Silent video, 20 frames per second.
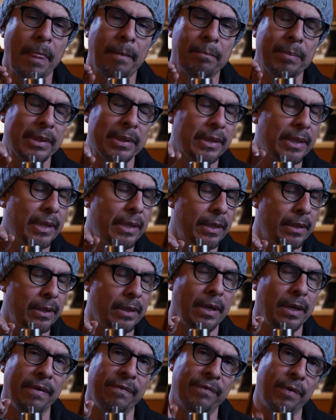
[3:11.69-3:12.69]
But the
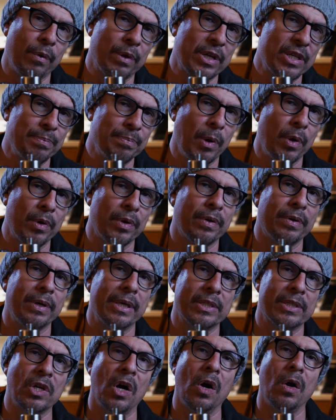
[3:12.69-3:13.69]
focus motor
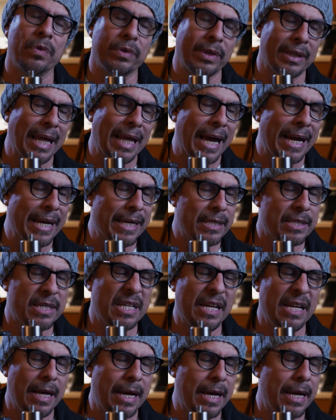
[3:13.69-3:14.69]
is called the
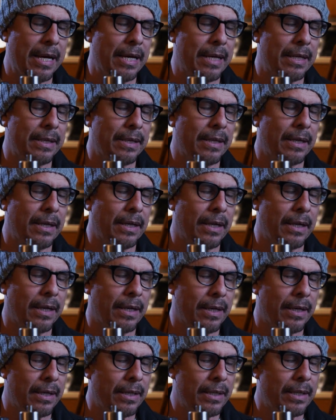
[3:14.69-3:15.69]
light, and
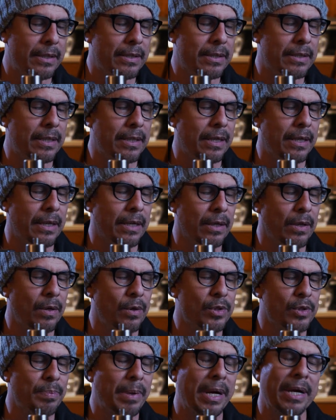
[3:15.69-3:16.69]
it
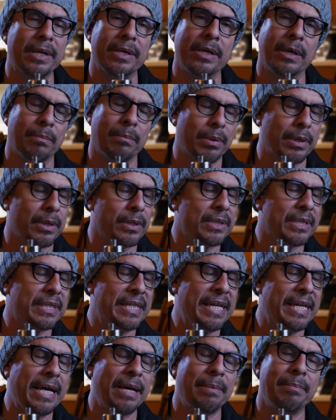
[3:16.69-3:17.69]
goes by a number
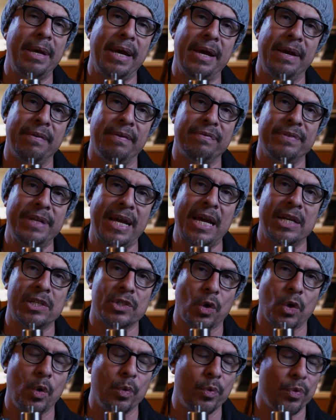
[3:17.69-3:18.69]

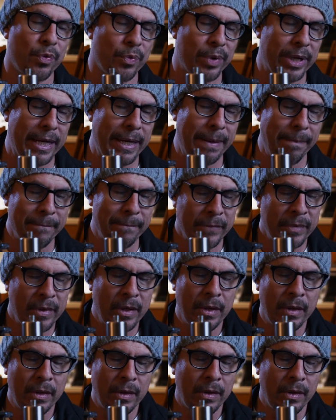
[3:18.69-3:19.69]
CMF-03.
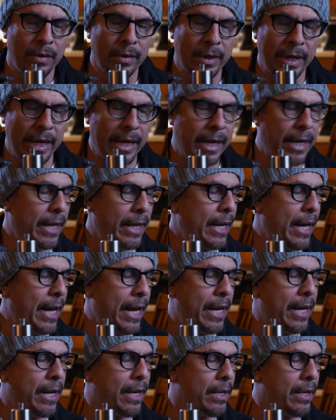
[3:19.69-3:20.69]
Okay,
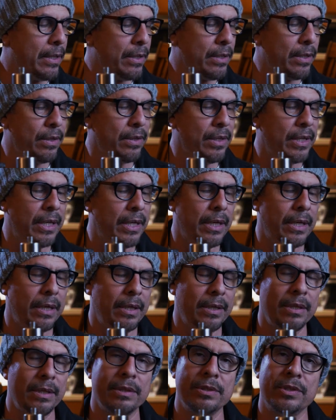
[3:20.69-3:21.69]
and
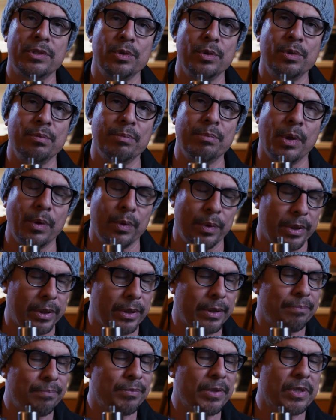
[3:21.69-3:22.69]
the zoom
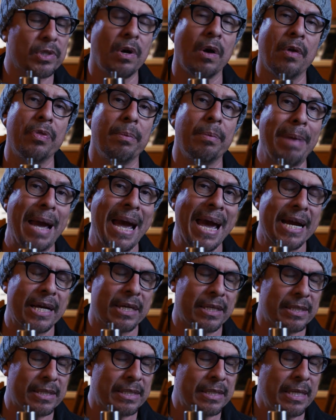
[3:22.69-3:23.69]
motor is called the
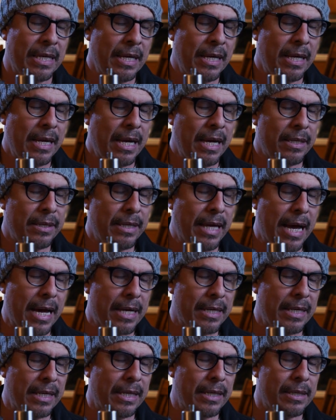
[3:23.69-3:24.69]
max, and
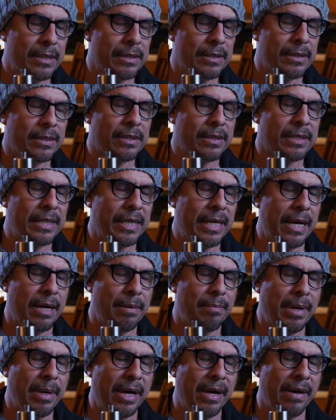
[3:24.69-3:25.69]
that is
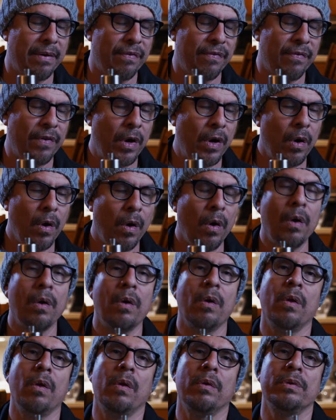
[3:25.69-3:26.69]

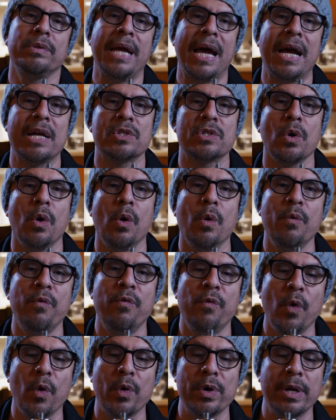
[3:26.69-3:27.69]

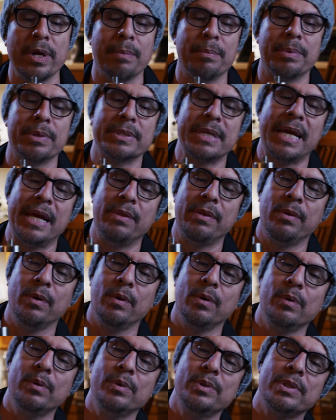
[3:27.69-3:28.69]
CMF-04 numbers, and
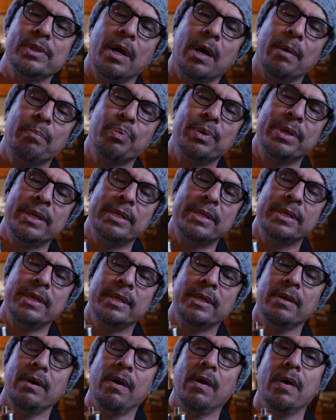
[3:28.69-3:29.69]
those are
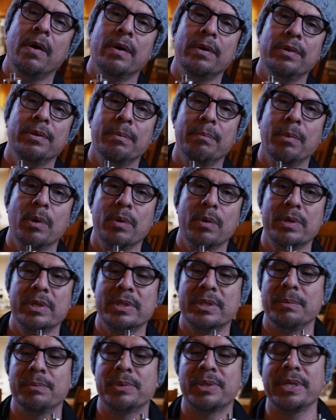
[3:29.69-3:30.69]
printed on the
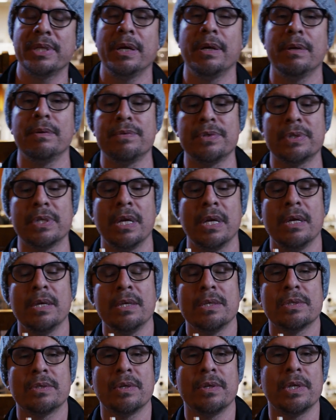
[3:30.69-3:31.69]
motors themselves
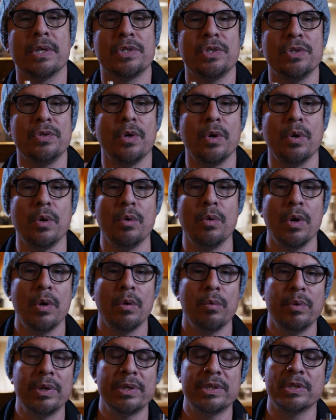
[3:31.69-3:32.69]
so that you know
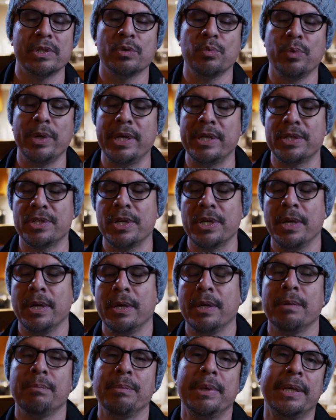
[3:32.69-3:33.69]
which is which,
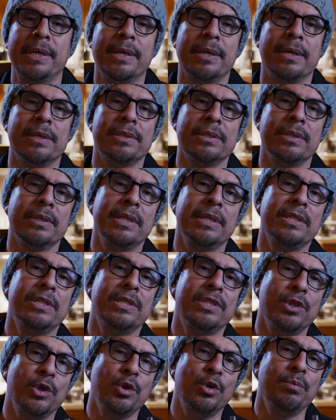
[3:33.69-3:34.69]
because the
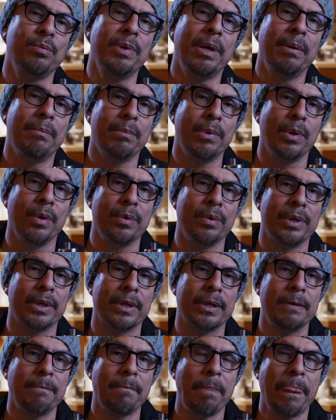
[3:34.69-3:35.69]
zoom
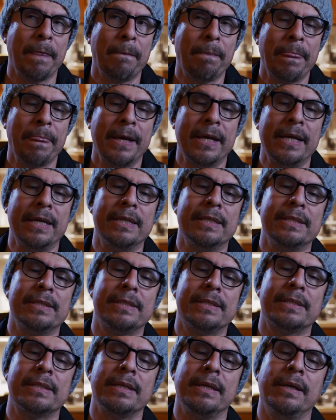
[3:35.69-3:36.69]
motor
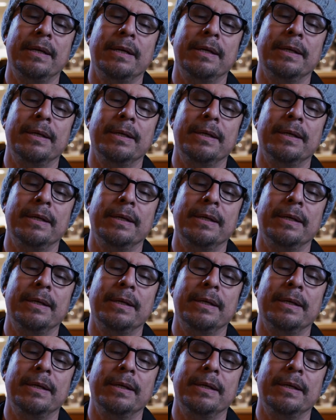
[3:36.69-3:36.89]
is